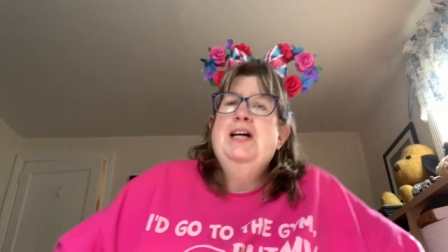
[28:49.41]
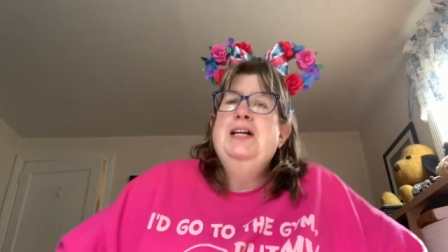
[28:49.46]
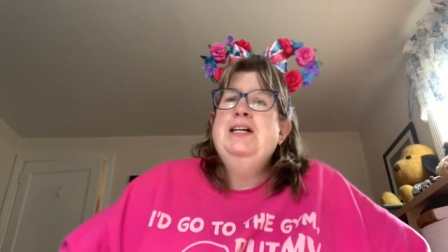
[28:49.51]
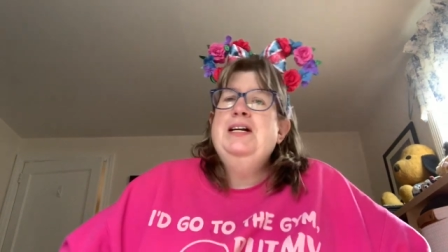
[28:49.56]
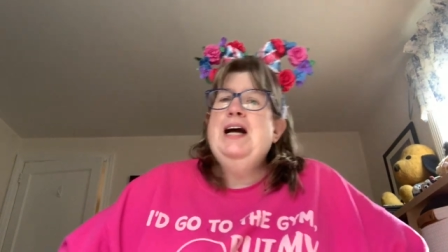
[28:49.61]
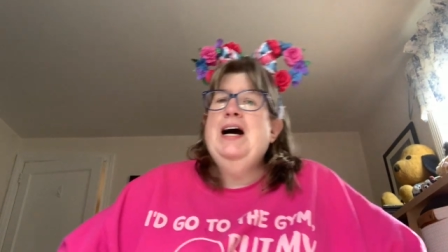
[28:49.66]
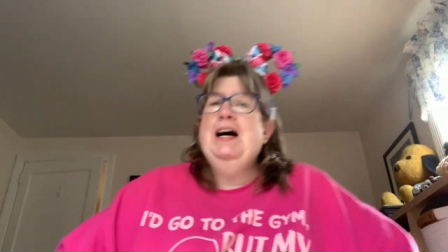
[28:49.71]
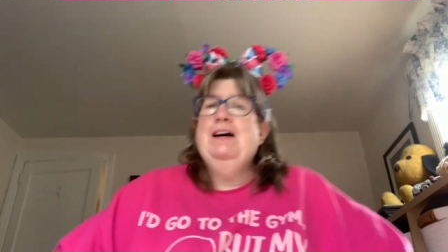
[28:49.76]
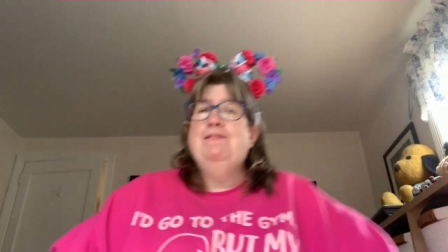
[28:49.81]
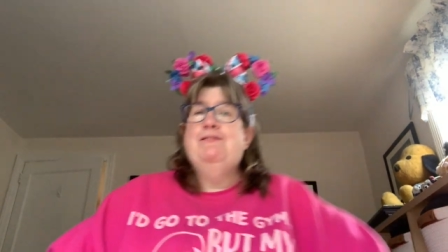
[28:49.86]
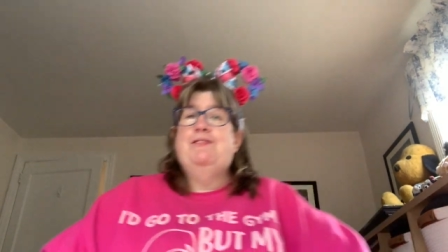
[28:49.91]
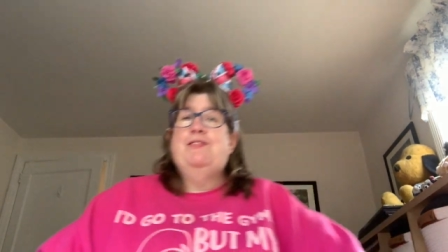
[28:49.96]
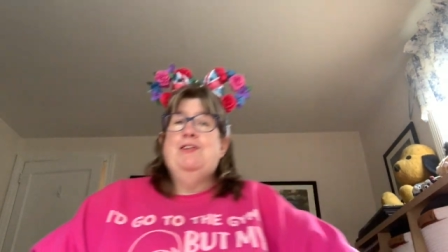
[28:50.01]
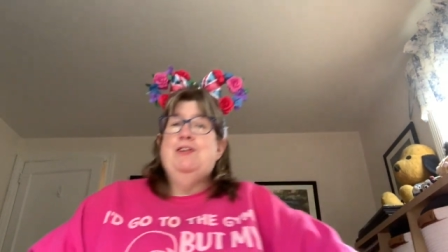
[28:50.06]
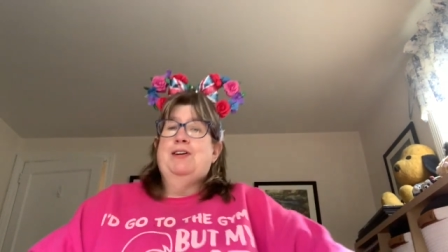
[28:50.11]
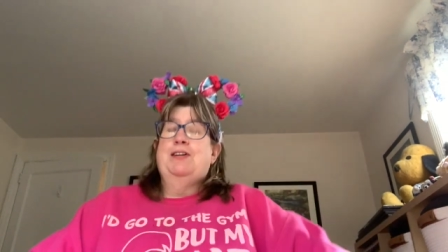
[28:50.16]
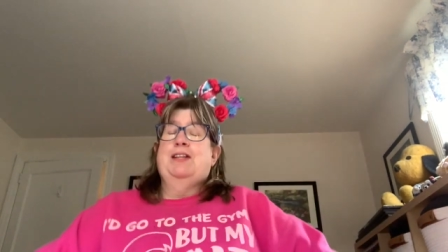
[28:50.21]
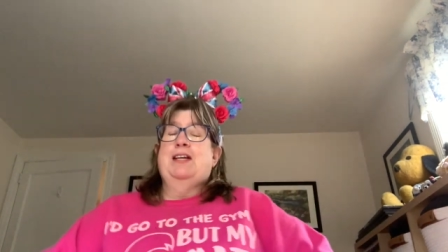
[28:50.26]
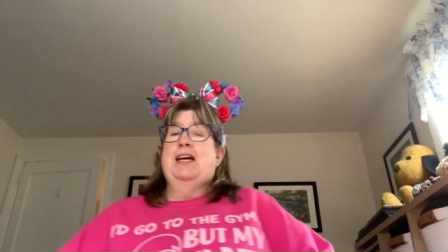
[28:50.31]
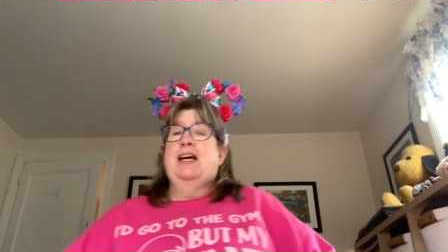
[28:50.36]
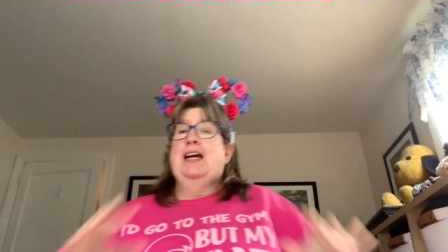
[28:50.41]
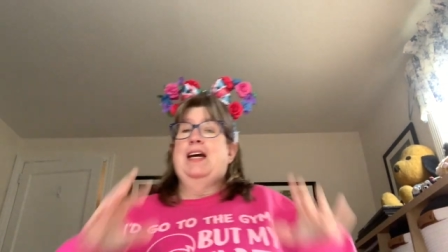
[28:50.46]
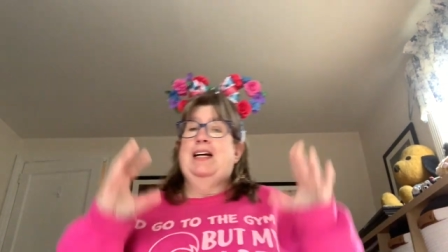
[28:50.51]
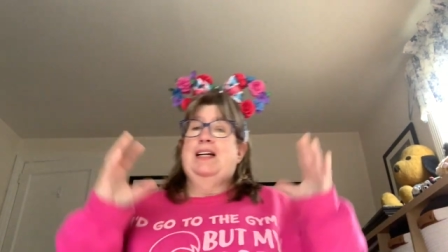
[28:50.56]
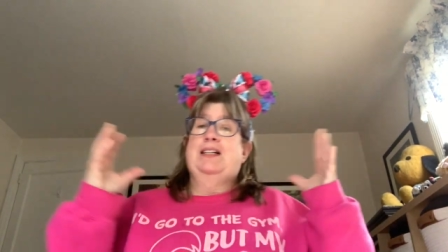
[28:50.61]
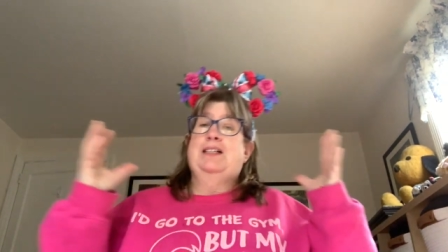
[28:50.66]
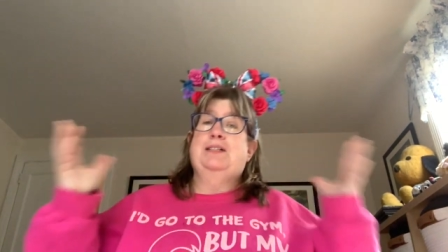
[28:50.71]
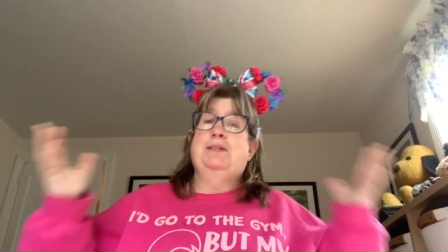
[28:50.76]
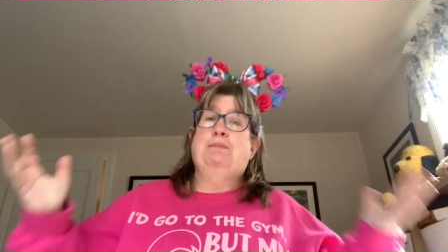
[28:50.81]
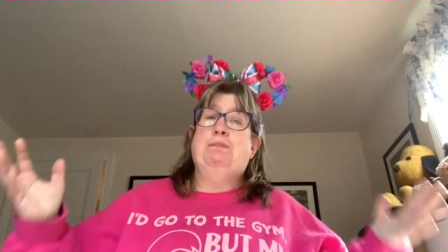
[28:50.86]
not for the
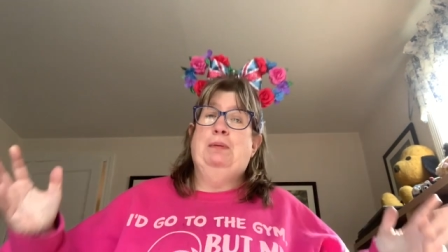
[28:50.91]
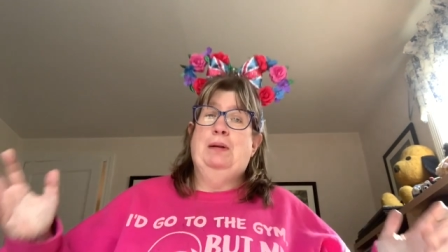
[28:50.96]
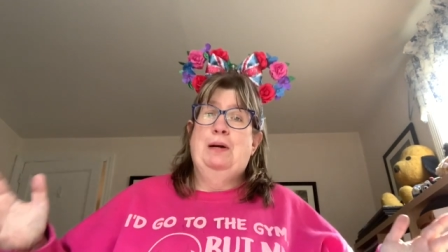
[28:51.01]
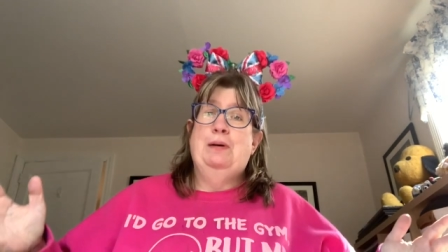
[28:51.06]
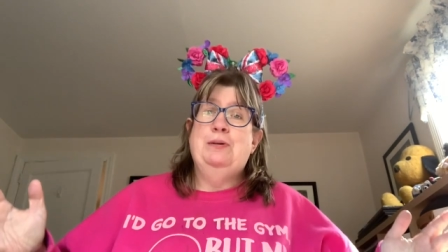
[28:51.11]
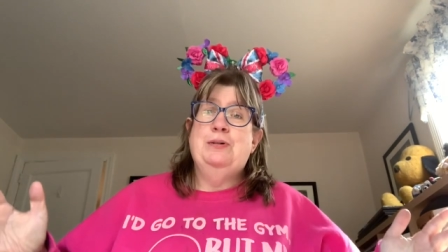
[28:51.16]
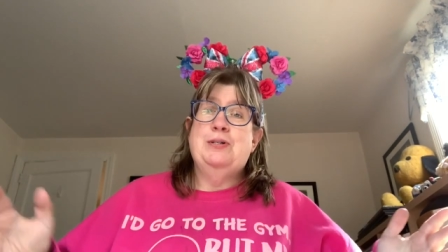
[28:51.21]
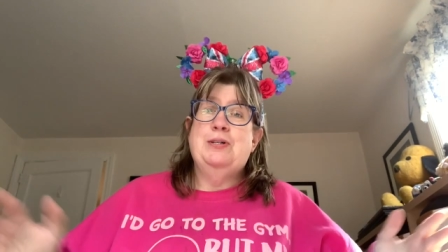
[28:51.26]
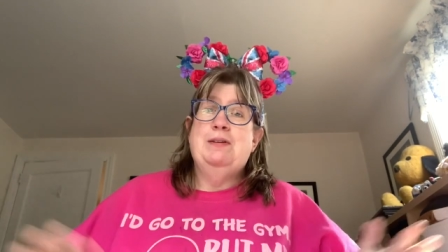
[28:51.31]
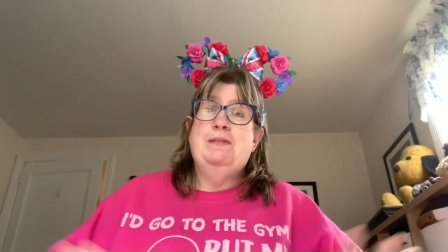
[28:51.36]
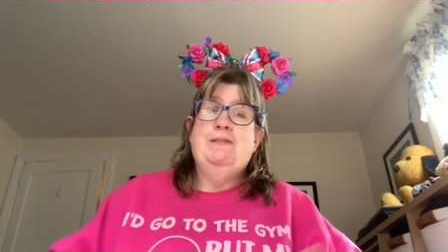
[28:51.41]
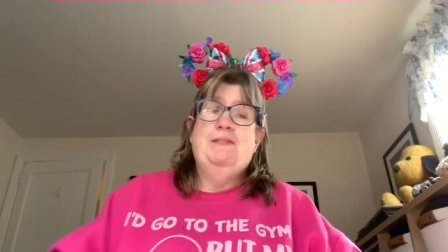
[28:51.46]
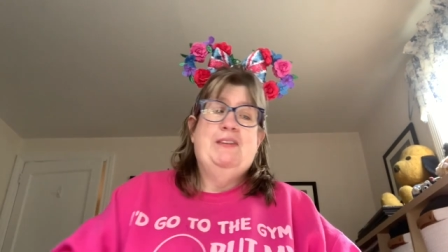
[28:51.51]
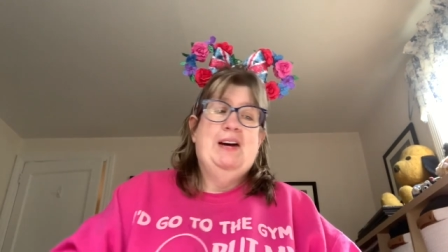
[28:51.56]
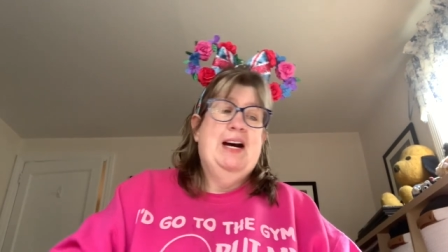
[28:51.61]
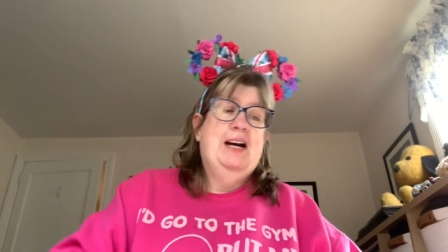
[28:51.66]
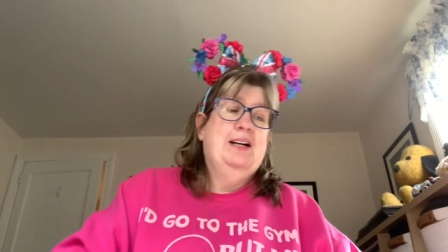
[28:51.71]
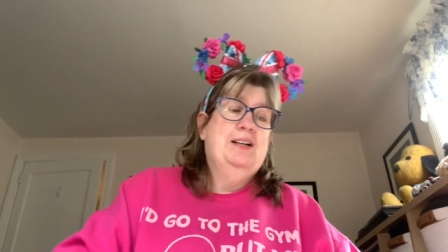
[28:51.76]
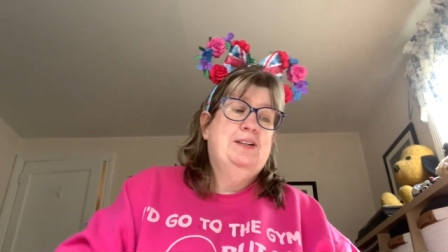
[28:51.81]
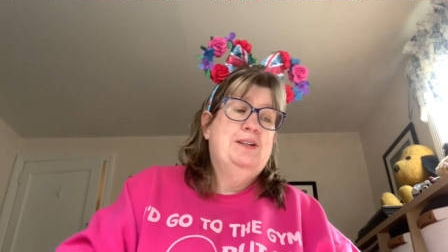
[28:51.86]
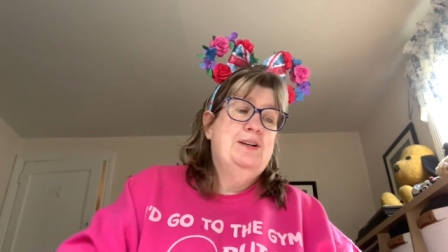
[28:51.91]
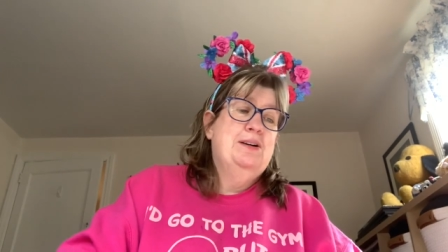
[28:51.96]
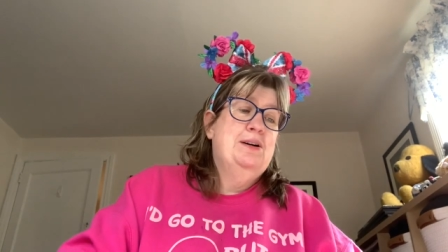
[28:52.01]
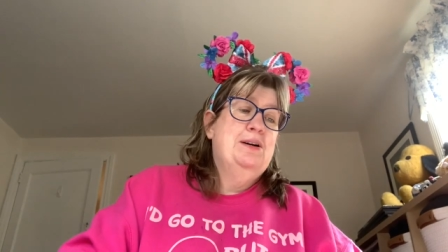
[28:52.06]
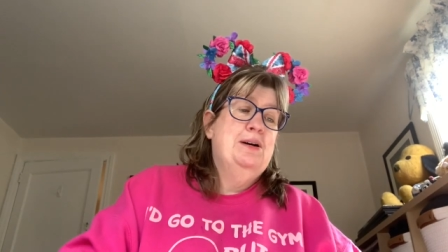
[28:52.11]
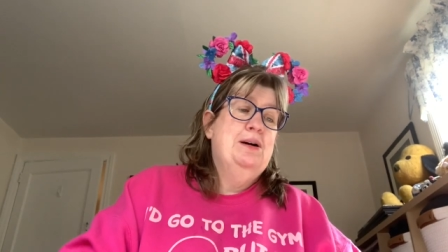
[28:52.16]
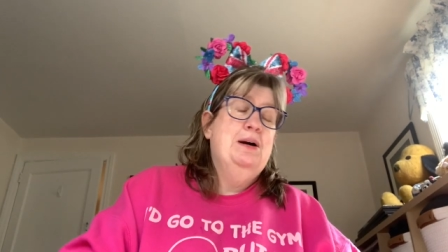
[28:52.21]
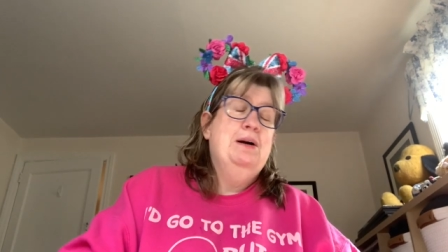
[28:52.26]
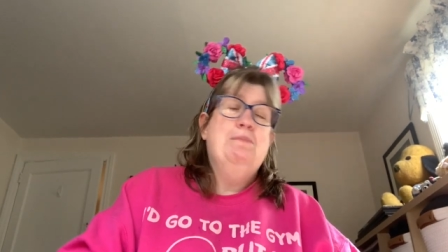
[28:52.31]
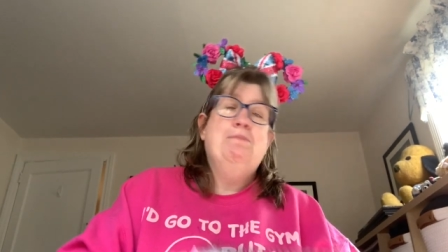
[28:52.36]
explosion
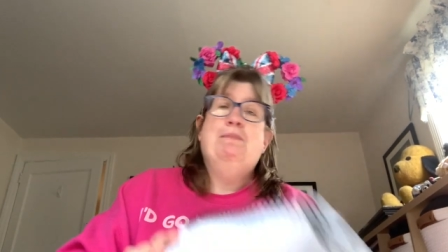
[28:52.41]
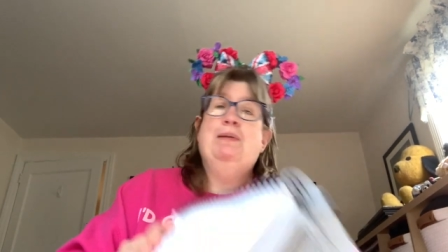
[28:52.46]
factor,